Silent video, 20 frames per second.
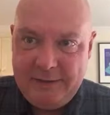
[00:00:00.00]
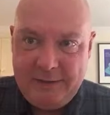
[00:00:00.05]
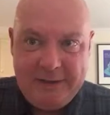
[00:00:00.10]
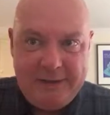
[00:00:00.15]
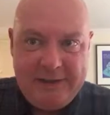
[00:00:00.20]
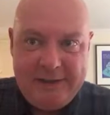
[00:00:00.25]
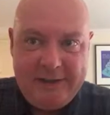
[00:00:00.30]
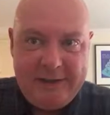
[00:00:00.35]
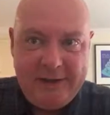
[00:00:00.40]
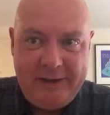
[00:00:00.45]
look,
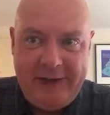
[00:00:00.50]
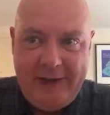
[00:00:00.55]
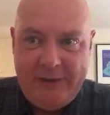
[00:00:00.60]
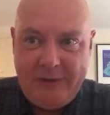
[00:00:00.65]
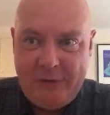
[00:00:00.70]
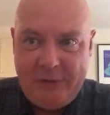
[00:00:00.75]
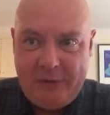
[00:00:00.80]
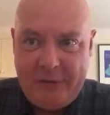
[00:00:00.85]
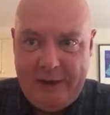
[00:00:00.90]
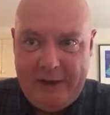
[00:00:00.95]
you've got to
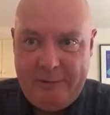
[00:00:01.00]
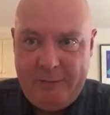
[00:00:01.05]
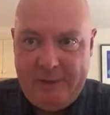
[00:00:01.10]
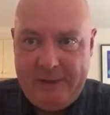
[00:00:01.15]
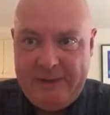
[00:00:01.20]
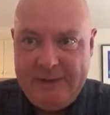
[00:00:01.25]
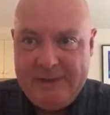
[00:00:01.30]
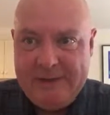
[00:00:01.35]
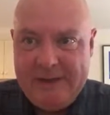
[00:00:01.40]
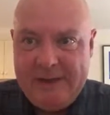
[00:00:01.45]
have a drink,
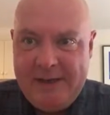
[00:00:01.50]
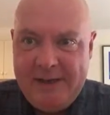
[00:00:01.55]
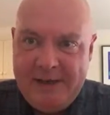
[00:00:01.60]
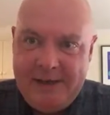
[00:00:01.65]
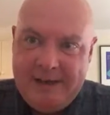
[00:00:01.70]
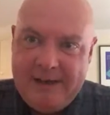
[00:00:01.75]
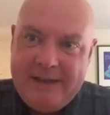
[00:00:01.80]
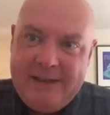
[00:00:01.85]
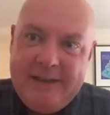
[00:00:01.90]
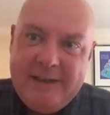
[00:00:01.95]
because
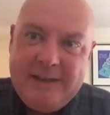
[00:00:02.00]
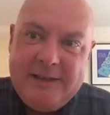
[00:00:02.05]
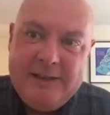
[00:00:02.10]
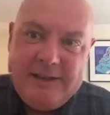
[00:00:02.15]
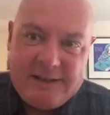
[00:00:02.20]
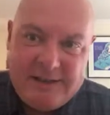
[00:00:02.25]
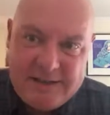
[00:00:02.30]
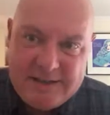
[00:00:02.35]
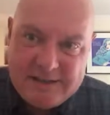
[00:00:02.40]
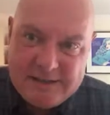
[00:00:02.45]

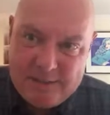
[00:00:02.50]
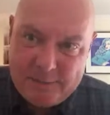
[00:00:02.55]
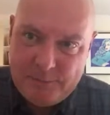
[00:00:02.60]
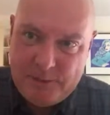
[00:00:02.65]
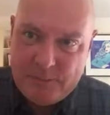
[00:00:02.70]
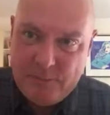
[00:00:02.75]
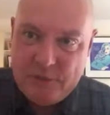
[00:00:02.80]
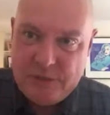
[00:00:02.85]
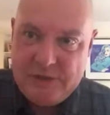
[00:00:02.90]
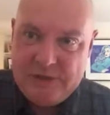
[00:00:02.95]
this is
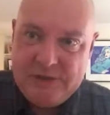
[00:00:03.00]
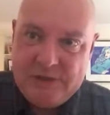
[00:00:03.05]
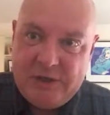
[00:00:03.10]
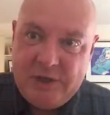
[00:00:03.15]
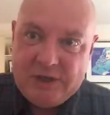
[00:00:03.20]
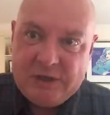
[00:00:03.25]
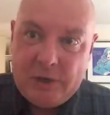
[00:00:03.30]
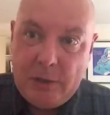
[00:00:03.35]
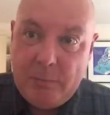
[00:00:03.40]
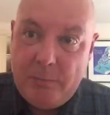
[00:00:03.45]
something which is
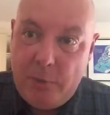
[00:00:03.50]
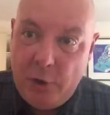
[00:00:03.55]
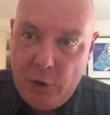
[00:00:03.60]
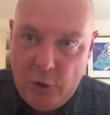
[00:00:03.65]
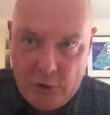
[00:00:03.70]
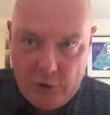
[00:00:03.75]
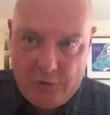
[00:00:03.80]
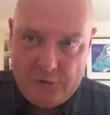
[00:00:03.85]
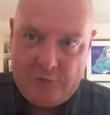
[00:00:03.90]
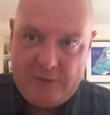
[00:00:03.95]
just
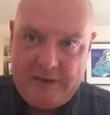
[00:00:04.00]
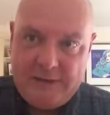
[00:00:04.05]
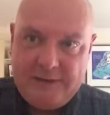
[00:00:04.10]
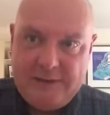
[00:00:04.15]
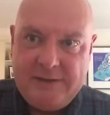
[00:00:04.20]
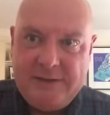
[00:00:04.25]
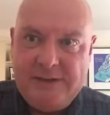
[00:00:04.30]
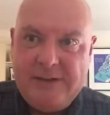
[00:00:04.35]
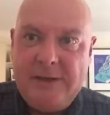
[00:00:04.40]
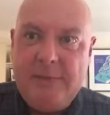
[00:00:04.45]

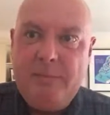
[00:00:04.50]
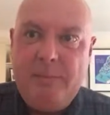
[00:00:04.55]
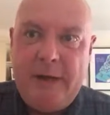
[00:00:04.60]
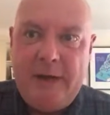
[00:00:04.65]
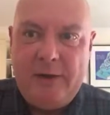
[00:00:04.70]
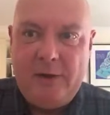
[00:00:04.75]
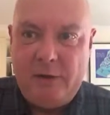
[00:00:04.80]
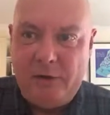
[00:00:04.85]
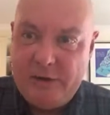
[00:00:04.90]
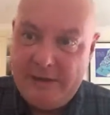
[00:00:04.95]
perfect to sit
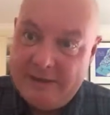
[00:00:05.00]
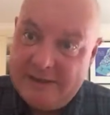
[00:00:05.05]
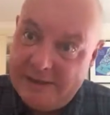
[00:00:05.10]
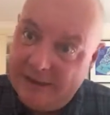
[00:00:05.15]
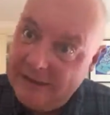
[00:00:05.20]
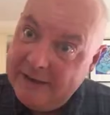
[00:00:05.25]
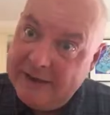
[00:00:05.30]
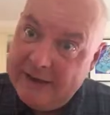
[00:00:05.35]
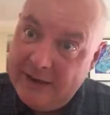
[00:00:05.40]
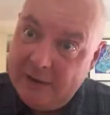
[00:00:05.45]
back on a
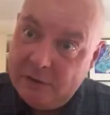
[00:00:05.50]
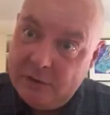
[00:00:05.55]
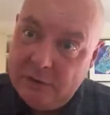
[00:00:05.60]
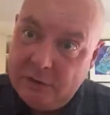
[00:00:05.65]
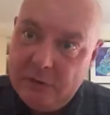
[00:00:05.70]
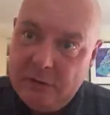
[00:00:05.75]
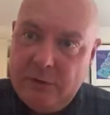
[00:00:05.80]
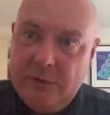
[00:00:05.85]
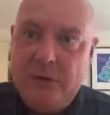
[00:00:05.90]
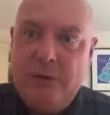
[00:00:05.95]
Sunday
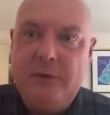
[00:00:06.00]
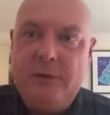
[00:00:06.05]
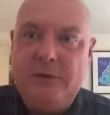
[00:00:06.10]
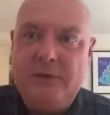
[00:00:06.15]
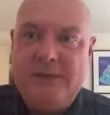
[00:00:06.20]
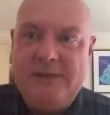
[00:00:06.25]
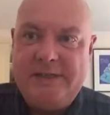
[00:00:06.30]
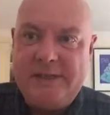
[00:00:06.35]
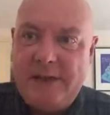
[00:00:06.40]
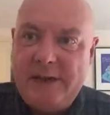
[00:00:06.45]
afternoon or
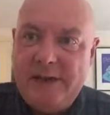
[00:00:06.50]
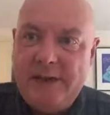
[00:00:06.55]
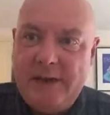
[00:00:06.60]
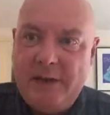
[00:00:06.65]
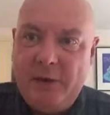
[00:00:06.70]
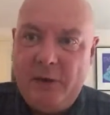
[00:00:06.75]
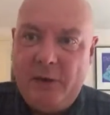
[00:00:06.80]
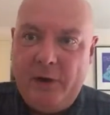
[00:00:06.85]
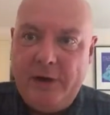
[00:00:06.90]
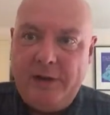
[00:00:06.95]
a
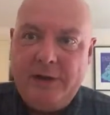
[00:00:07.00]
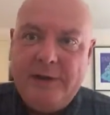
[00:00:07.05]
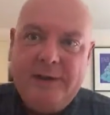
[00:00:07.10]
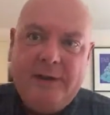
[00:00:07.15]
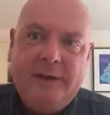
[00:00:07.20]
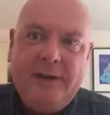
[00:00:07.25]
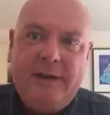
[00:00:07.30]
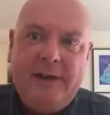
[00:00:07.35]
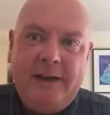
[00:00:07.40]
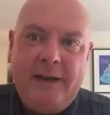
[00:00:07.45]
Saturday night,
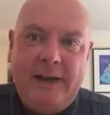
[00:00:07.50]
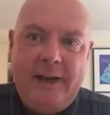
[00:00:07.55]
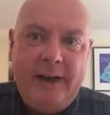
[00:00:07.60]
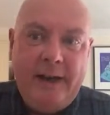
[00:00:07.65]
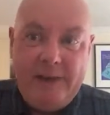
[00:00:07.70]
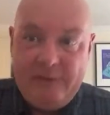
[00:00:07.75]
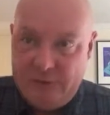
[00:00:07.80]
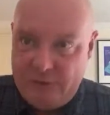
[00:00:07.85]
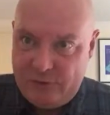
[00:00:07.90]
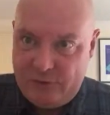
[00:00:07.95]

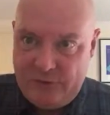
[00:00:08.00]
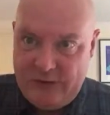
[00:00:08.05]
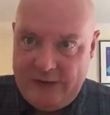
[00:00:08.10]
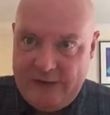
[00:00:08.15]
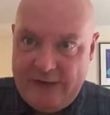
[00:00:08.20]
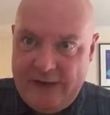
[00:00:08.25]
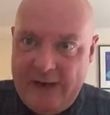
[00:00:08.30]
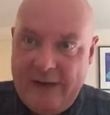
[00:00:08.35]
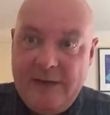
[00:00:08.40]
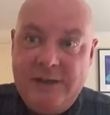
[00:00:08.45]
have a
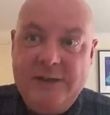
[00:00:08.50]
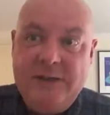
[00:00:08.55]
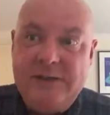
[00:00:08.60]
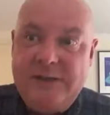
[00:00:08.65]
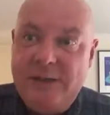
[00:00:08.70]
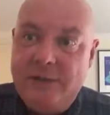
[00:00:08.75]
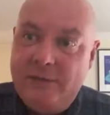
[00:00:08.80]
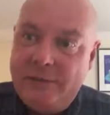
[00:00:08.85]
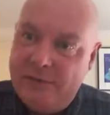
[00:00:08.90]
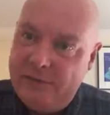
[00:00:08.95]
drink and
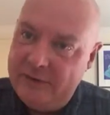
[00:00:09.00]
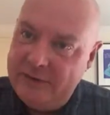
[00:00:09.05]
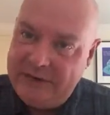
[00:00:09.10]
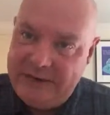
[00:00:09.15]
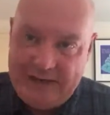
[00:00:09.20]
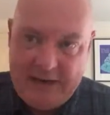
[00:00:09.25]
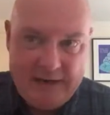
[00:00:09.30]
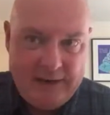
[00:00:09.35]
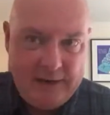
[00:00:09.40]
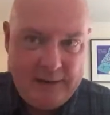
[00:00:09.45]
just
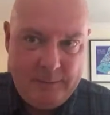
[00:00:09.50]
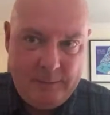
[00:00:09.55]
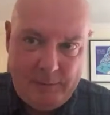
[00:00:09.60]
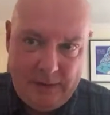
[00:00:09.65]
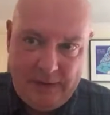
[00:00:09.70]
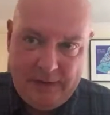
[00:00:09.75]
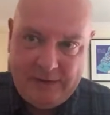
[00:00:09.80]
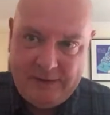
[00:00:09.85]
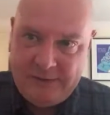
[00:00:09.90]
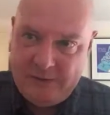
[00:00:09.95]
forget
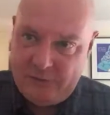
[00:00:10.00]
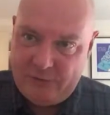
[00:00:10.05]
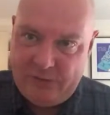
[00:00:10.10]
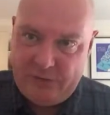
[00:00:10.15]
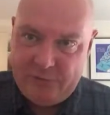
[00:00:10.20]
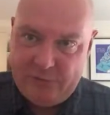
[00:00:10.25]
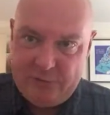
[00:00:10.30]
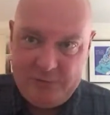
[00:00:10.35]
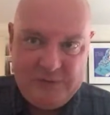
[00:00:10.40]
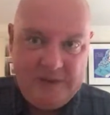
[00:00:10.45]
about your
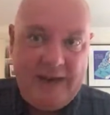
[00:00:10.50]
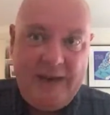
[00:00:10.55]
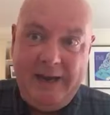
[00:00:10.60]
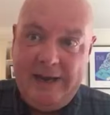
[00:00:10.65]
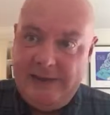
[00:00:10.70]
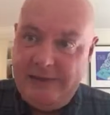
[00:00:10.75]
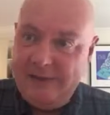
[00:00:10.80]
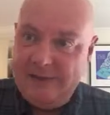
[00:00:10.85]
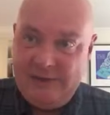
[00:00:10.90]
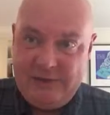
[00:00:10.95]
troubles
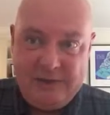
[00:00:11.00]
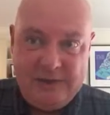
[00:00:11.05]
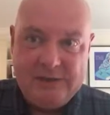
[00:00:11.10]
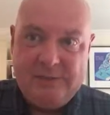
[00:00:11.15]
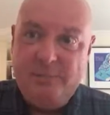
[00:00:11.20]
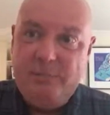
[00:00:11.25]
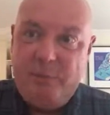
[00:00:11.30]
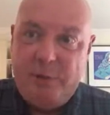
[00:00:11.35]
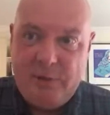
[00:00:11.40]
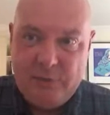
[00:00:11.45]
and
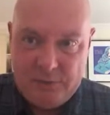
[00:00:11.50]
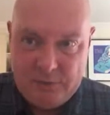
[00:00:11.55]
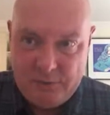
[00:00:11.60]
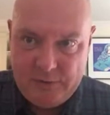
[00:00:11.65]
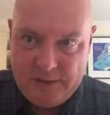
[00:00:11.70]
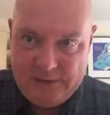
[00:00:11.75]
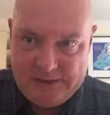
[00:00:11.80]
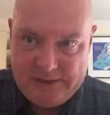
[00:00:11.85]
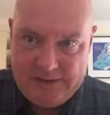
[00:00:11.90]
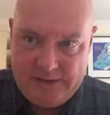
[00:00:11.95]
just
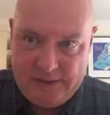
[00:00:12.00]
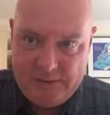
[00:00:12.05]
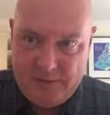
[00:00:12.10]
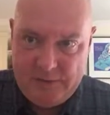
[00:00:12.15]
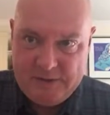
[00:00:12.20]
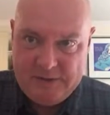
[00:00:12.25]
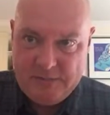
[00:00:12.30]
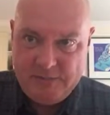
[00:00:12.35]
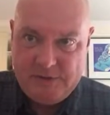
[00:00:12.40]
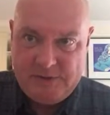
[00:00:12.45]
pure
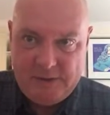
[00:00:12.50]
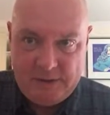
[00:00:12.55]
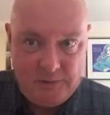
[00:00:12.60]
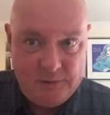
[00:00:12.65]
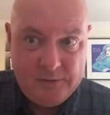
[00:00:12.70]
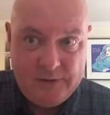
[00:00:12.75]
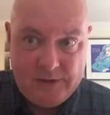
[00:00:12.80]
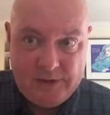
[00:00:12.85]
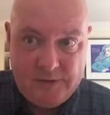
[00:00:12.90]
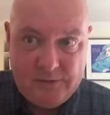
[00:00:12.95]
escapism.
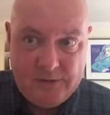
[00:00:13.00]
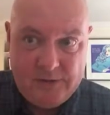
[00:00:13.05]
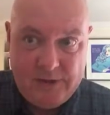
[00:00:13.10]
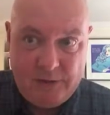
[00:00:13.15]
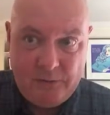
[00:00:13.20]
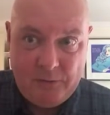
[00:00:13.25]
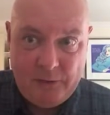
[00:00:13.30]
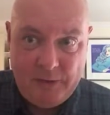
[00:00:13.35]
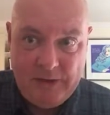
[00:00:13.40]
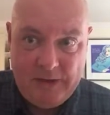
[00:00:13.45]
So let's do
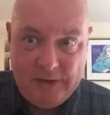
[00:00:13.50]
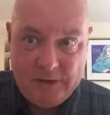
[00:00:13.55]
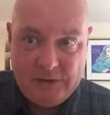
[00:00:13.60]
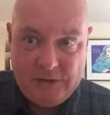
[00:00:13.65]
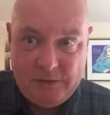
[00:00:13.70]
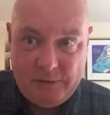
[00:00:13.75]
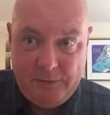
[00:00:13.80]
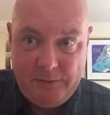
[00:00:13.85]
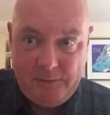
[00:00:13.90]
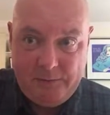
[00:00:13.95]
that right now,
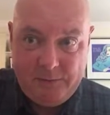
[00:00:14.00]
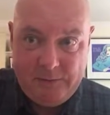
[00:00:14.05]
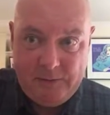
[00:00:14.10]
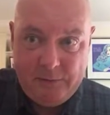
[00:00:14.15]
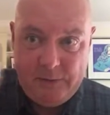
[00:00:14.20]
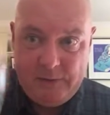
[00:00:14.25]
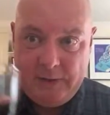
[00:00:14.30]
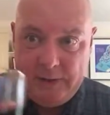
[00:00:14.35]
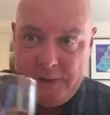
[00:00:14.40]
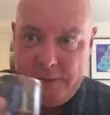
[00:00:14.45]
shall we? Here
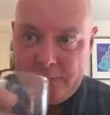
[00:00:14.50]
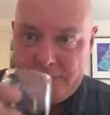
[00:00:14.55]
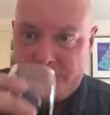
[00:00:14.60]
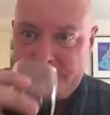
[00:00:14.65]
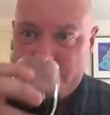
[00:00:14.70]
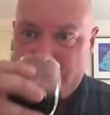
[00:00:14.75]
we go.